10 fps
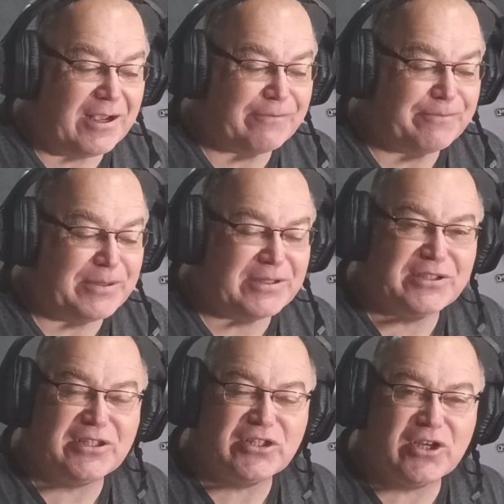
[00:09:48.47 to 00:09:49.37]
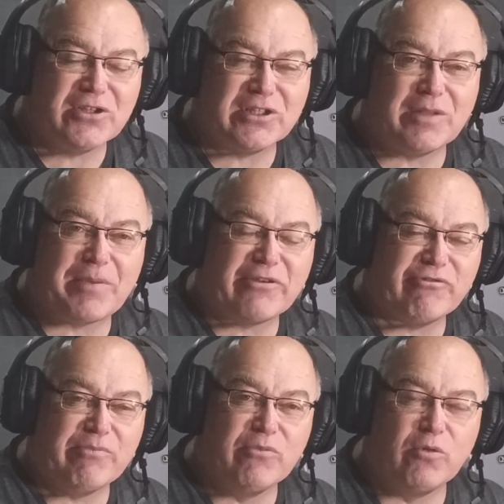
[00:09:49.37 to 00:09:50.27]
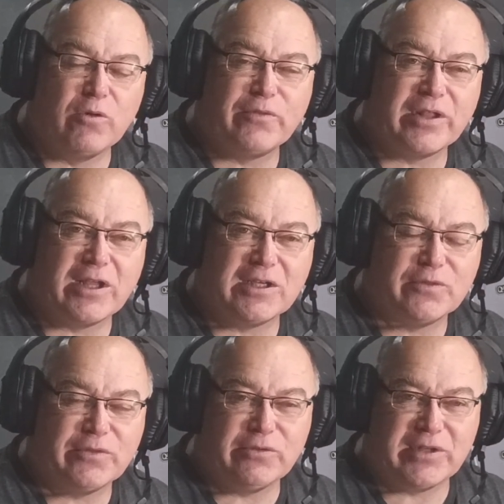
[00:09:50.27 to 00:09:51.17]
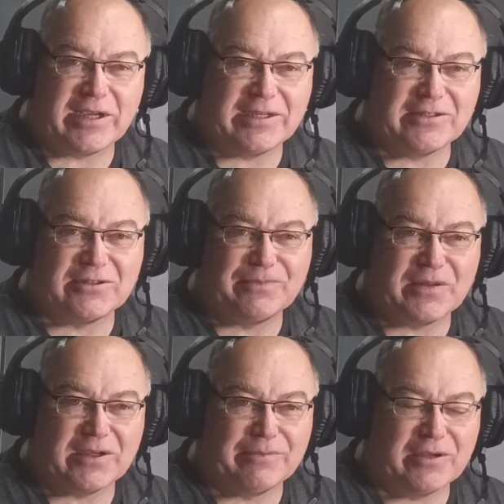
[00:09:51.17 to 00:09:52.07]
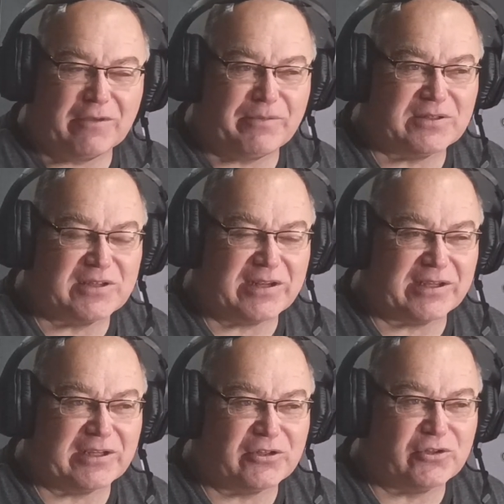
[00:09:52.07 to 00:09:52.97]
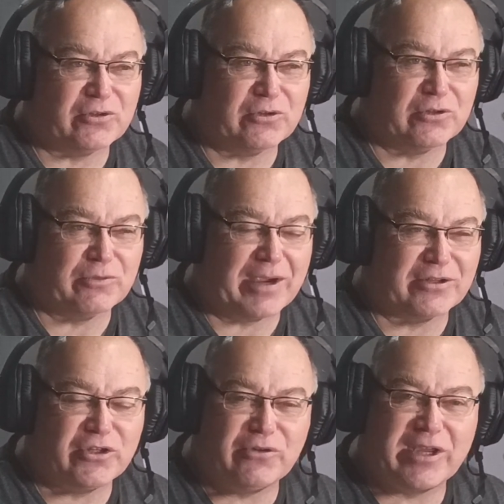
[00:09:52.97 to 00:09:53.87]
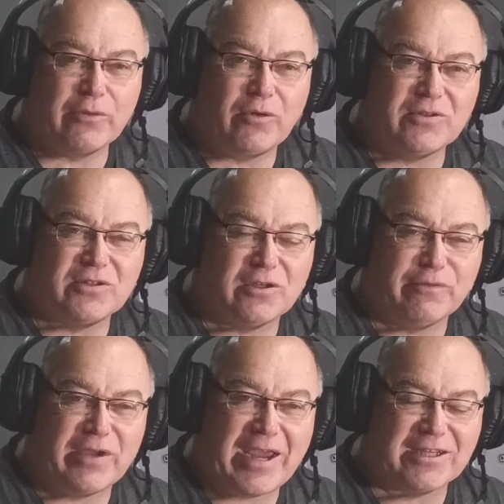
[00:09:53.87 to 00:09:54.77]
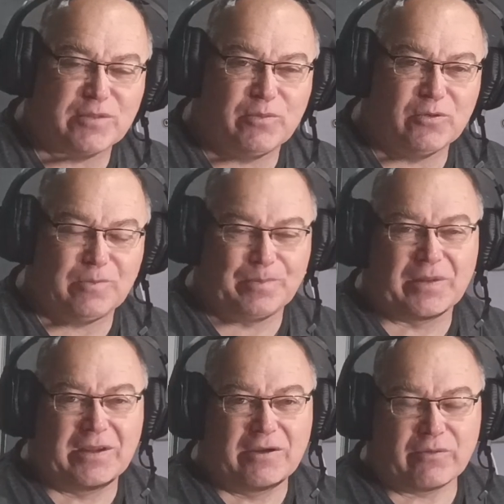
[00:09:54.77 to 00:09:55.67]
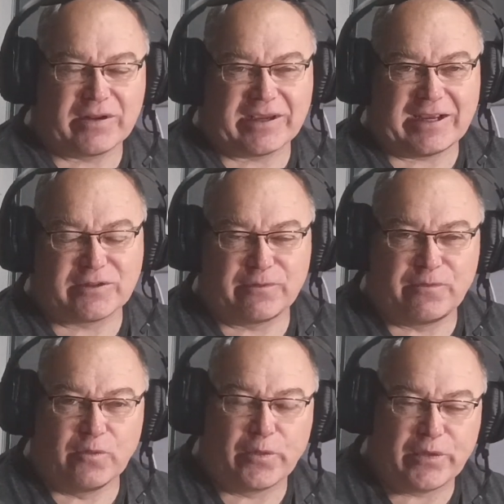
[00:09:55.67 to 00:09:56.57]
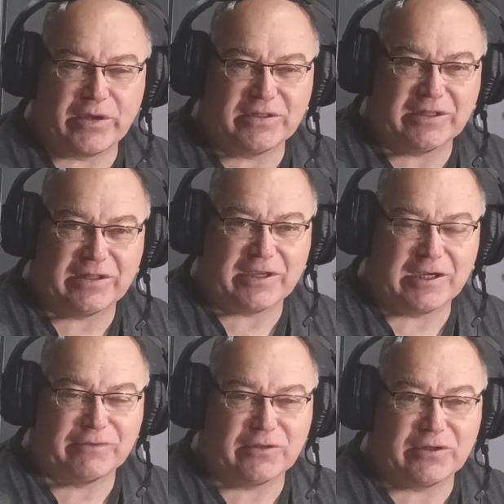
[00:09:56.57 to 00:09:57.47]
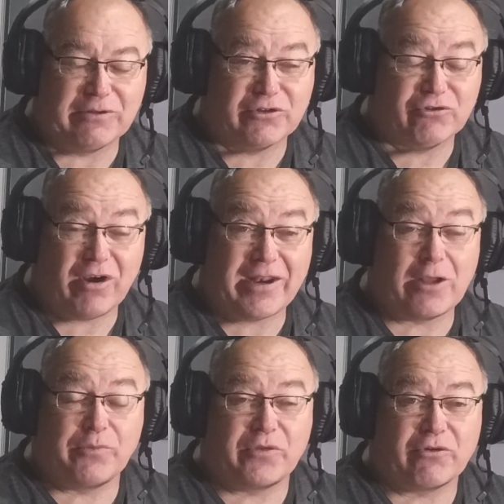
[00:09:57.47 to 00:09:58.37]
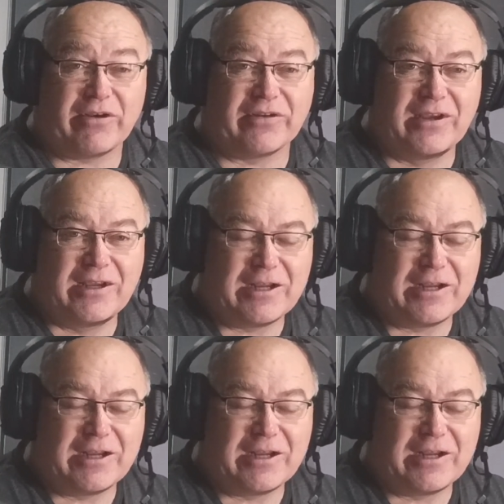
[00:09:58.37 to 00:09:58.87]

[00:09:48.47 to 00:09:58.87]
I've been discharging the battery more for the last few days. I've been setting it to about 2 kilowatts of export when I get to 4:30 in the afternoon to try and help the grid.